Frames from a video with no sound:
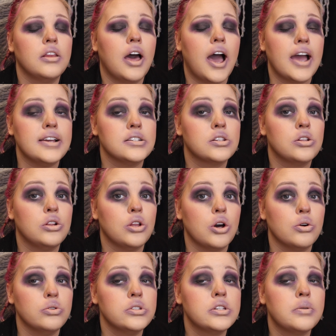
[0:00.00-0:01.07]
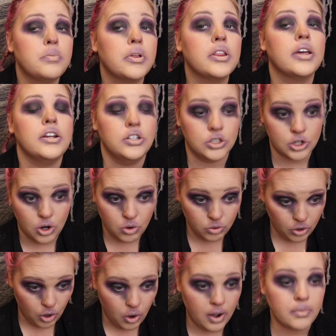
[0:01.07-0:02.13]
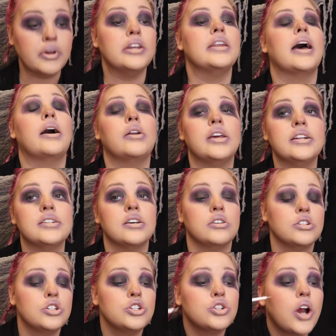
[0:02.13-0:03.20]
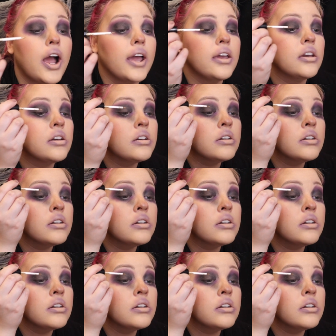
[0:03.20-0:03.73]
eyes closed, but like don't go up and down until it's dry.